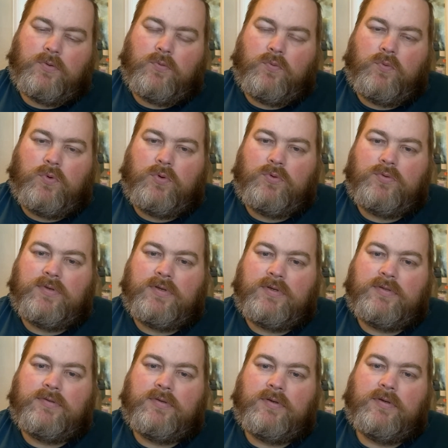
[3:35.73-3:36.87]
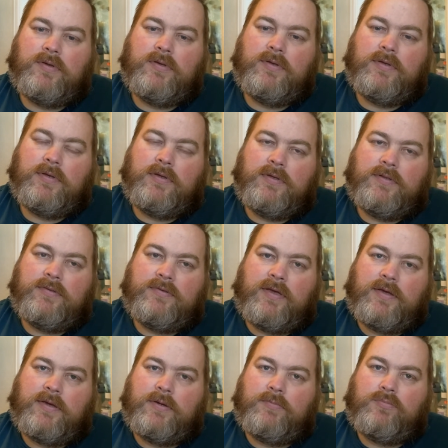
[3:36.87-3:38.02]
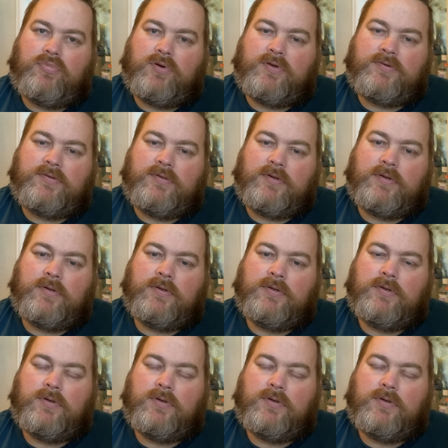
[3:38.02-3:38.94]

wounded, taken prisoner,